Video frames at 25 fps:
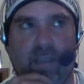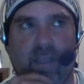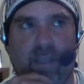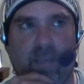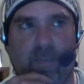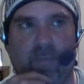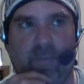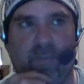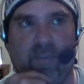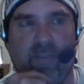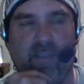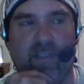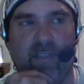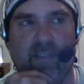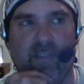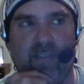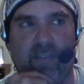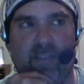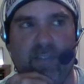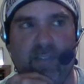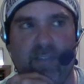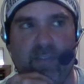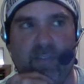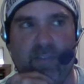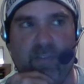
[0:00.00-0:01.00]
have
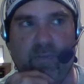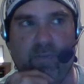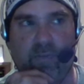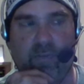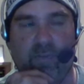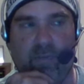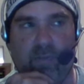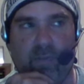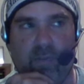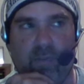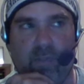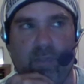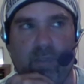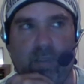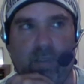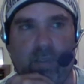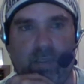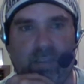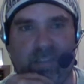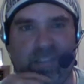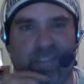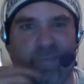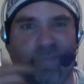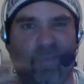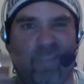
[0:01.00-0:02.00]
effects.
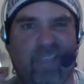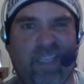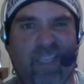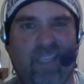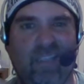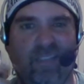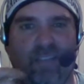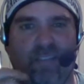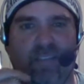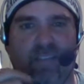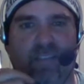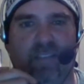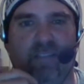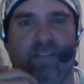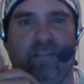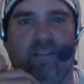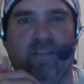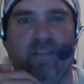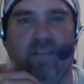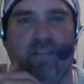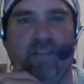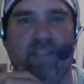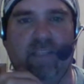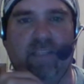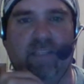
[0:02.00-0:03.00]
I know on
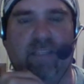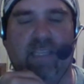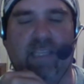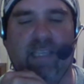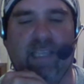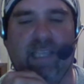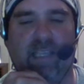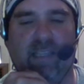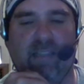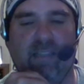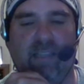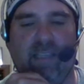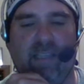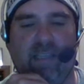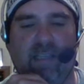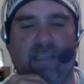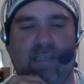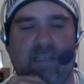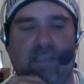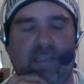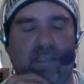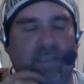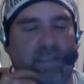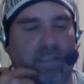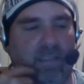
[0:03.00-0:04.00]
epithelial tissue,
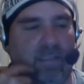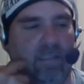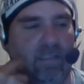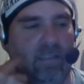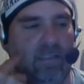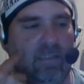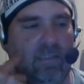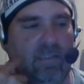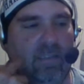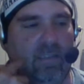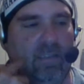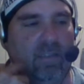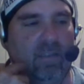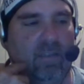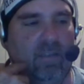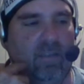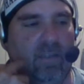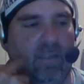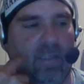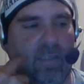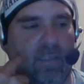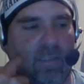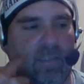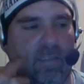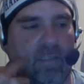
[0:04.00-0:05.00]
especially the fast
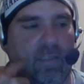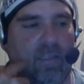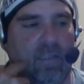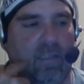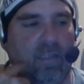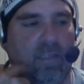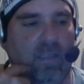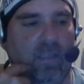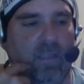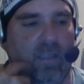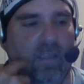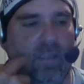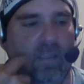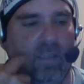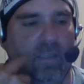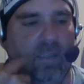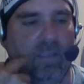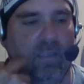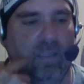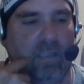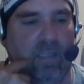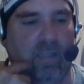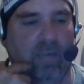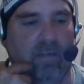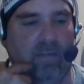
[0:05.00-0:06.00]
growing
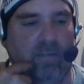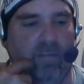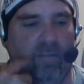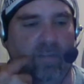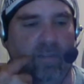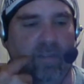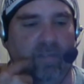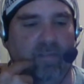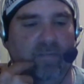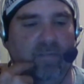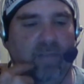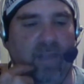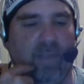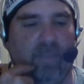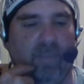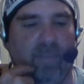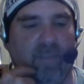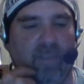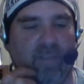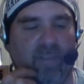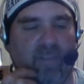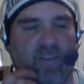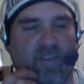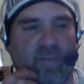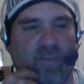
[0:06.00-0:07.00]
epithelial
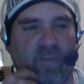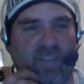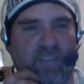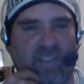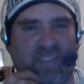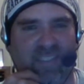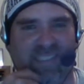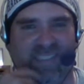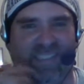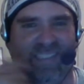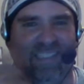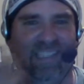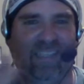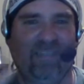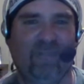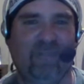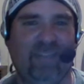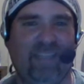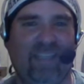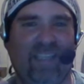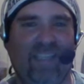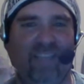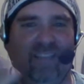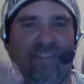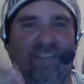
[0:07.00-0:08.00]
tissue.
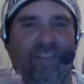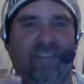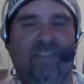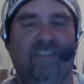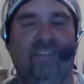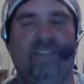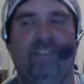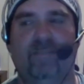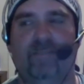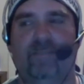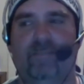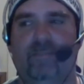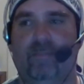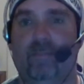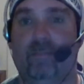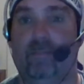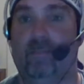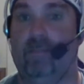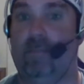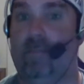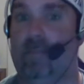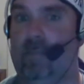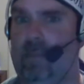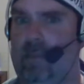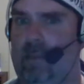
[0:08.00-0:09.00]
That's what cancer drugs target.
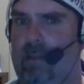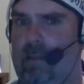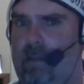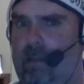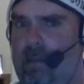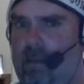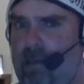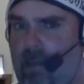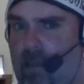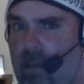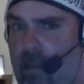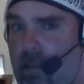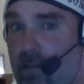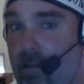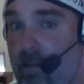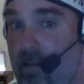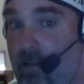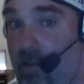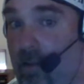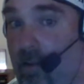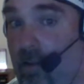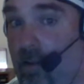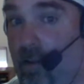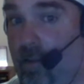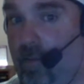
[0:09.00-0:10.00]
They they they
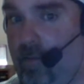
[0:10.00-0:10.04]
uh,